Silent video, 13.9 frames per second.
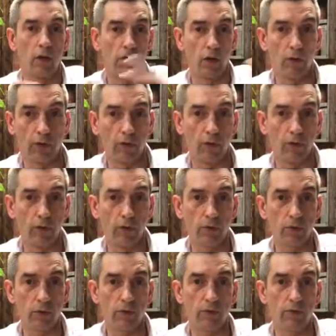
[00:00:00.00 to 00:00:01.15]
All of them, those
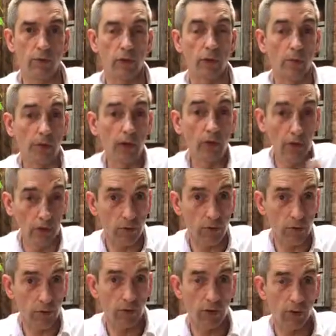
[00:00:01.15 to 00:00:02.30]
sorts of things. And be honest,
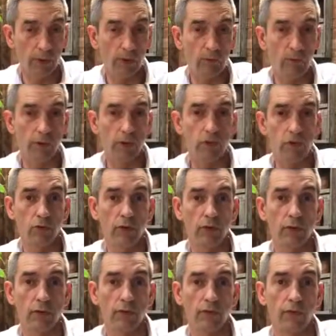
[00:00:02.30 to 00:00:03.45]
be
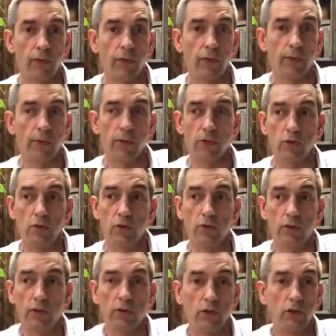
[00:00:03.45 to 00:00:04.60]
straight, because
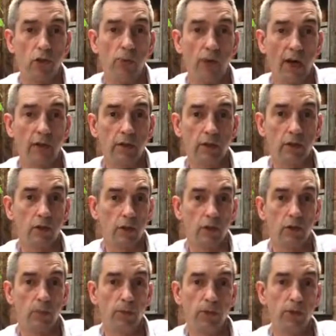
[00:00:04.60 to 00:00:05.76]
investors do buy
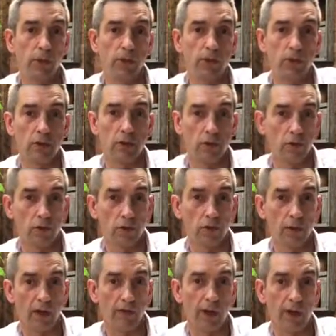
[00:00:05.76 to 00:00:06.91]
dumpy properties because they want
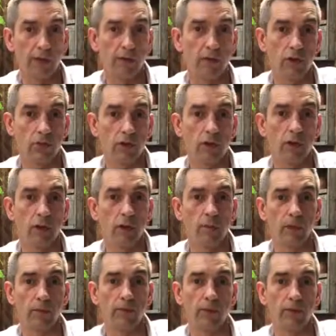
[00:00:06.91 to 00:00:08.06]
to add value to them and
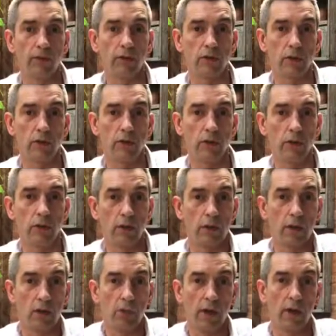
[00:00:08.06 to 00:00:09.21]
make profit. So
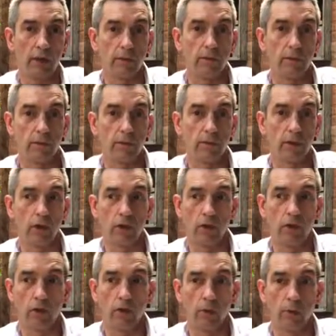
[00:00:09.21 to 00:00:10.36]
they do buy
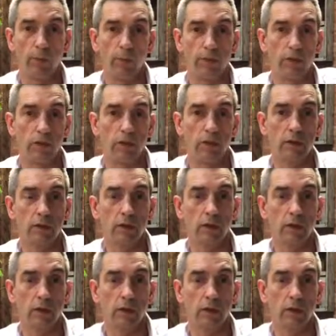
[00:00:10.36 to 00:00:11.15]
horrible properties.